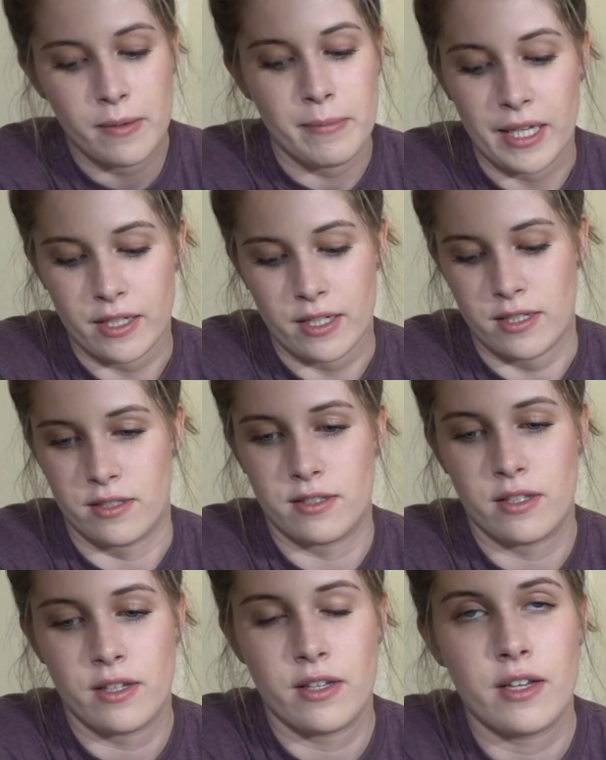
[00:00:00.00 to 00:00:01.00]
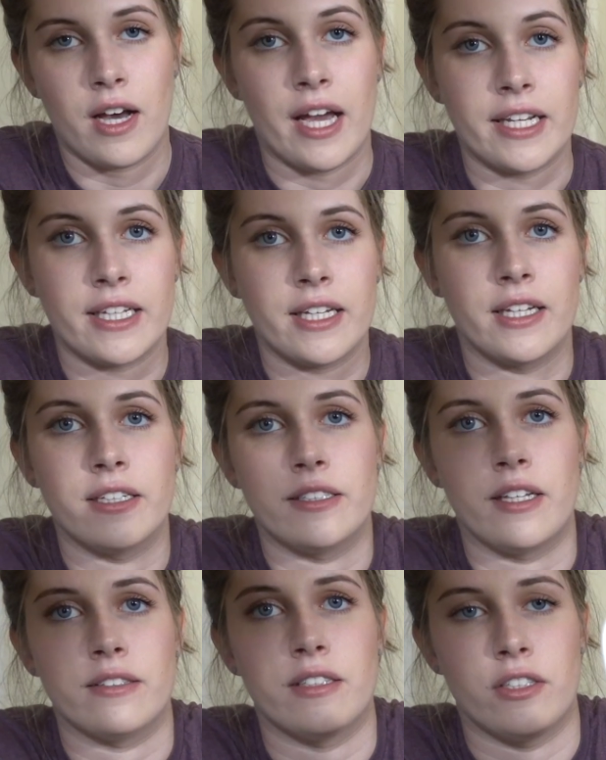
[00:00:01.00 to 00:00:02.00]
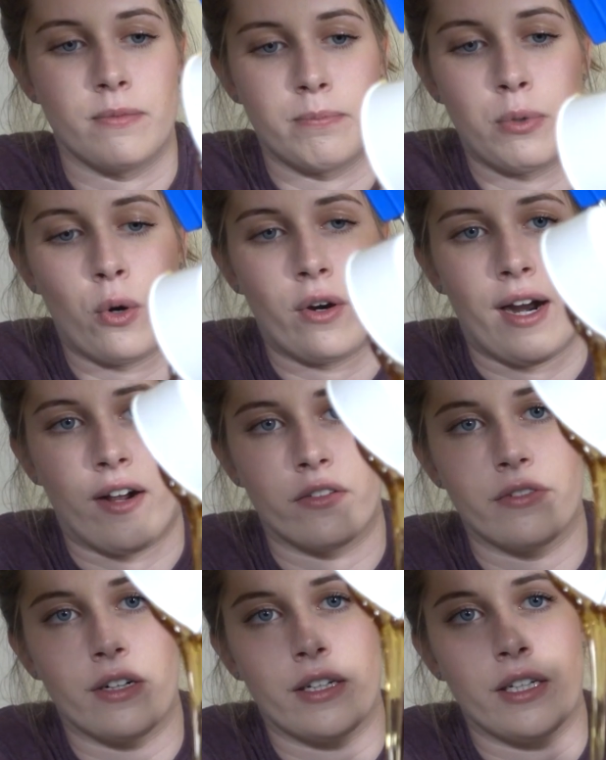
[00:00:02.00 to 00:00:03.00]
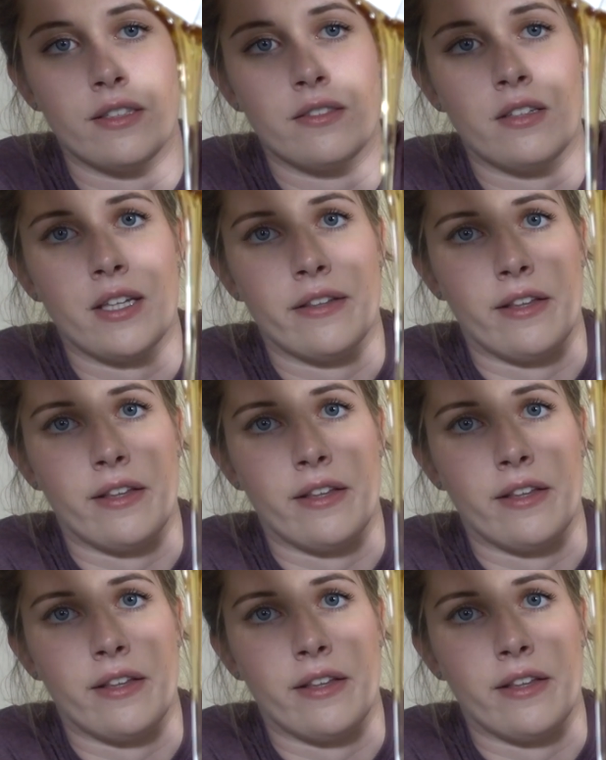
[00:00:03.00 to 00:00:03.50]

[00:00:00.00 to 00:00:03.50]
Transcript: because honey doesn't pour out very easily.